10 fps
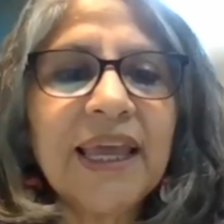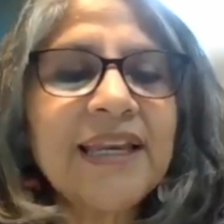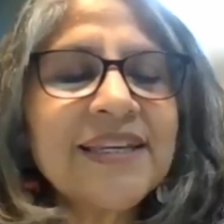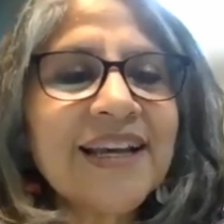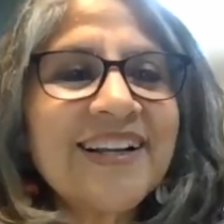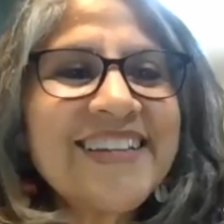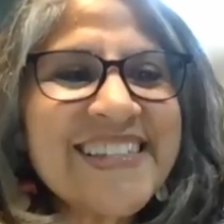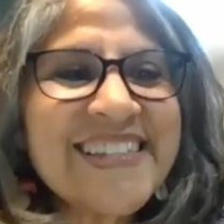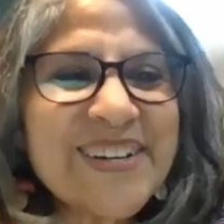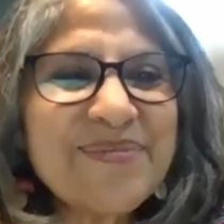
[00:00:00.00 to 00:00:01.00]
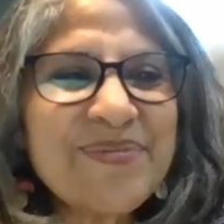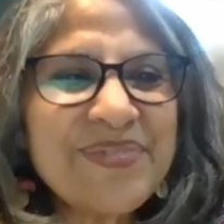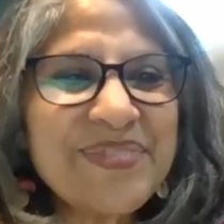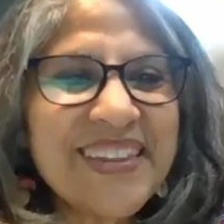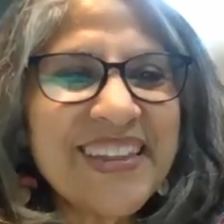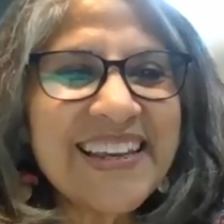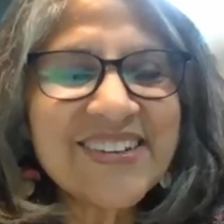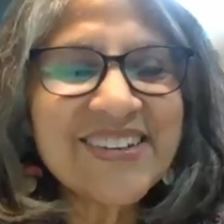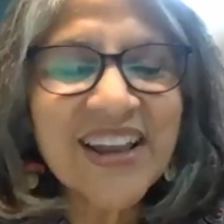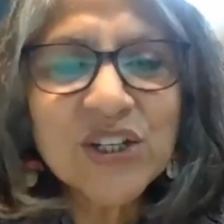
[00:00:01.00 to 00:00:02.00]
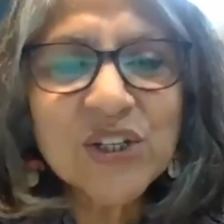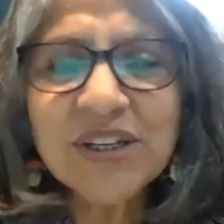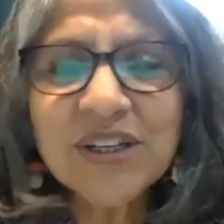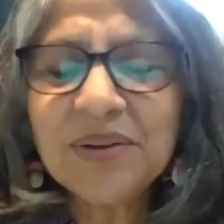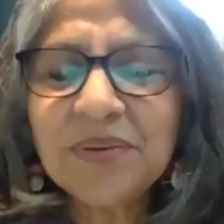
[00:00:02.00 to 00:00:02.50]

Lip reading: indulge in some interaction,